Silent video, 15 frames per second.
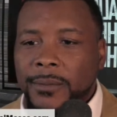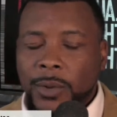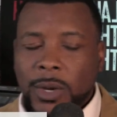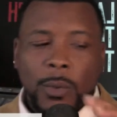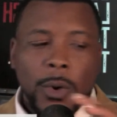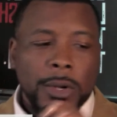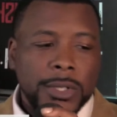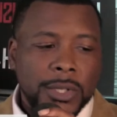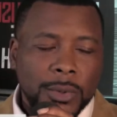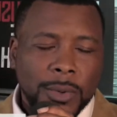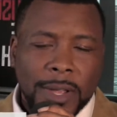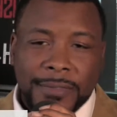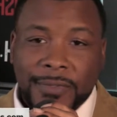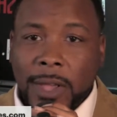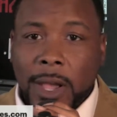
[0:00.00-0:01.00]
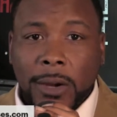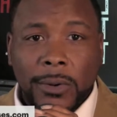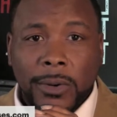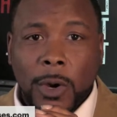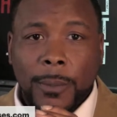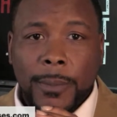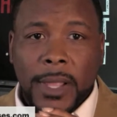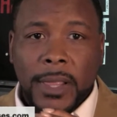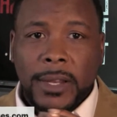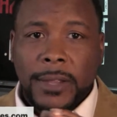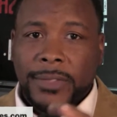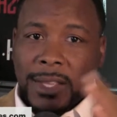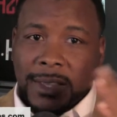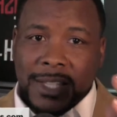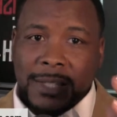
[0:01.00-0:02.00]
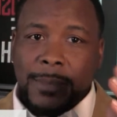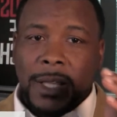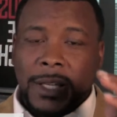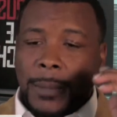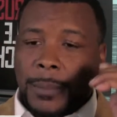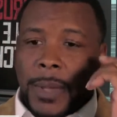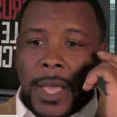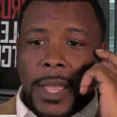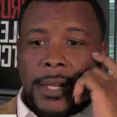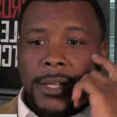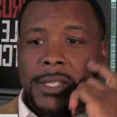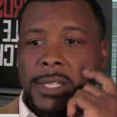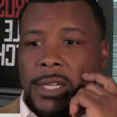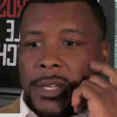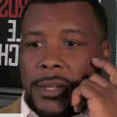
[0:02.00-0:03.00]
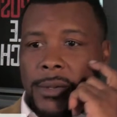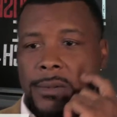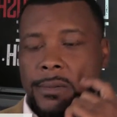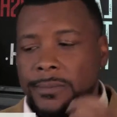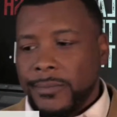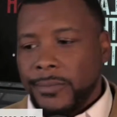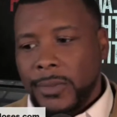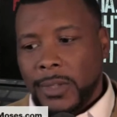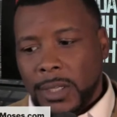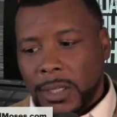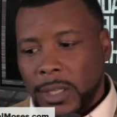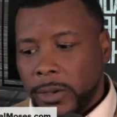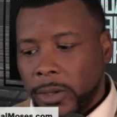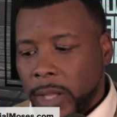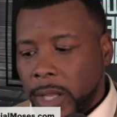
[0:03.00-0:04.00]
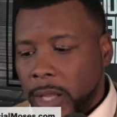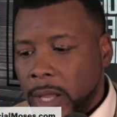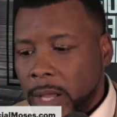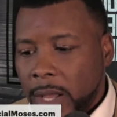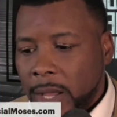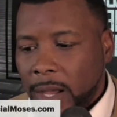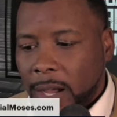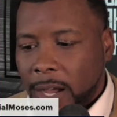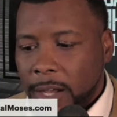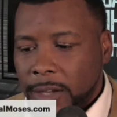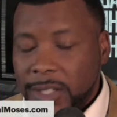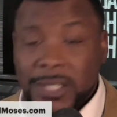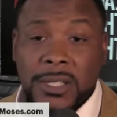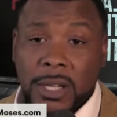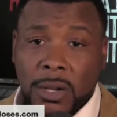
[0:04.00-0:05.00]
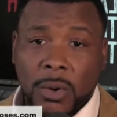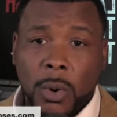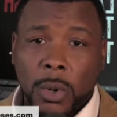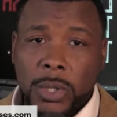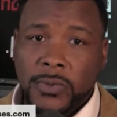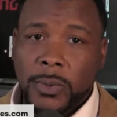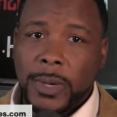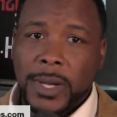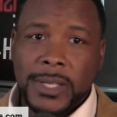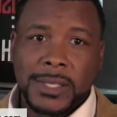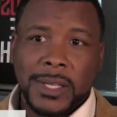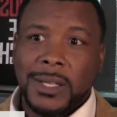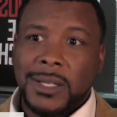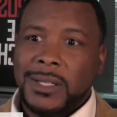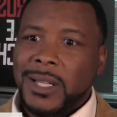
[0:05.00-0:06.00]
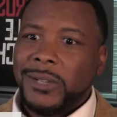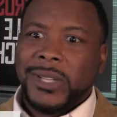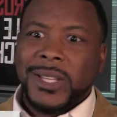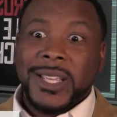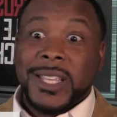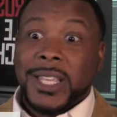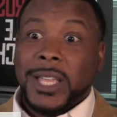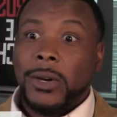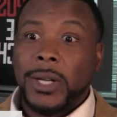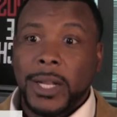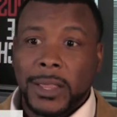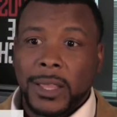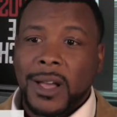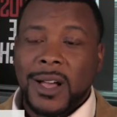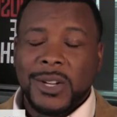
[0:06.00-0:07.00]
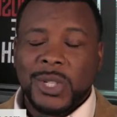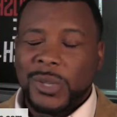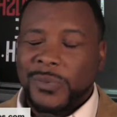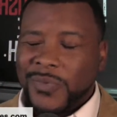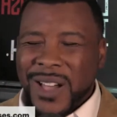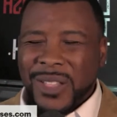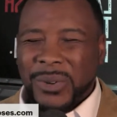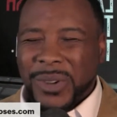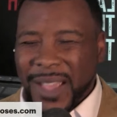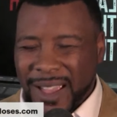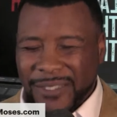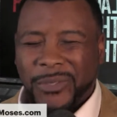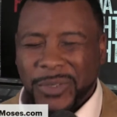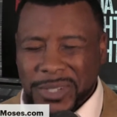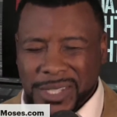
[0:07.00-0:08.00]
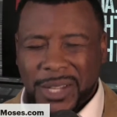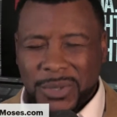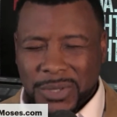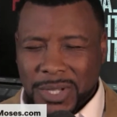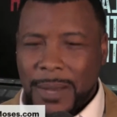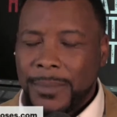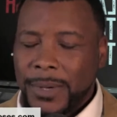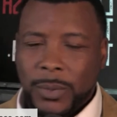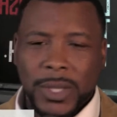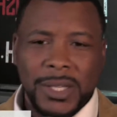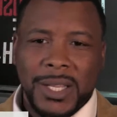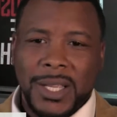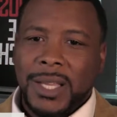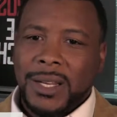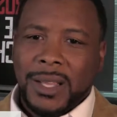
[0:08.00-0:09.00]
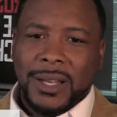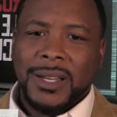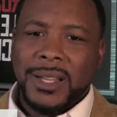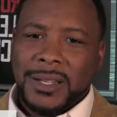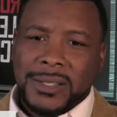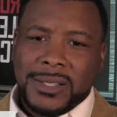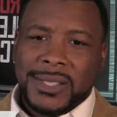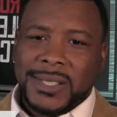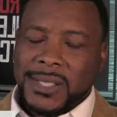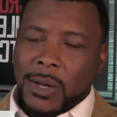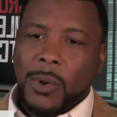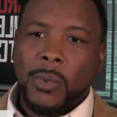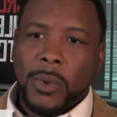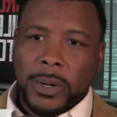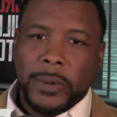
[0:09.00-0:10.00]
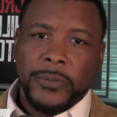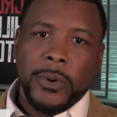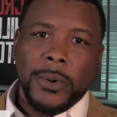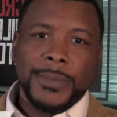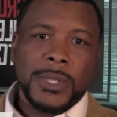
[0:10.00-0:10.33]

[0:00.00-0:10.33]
We want to, if y'all don't know, Melanie, I think that's Melanie Payne. She literally just took a course from us and literally killed it at the auction, followed every single step that we did and did so wonderful.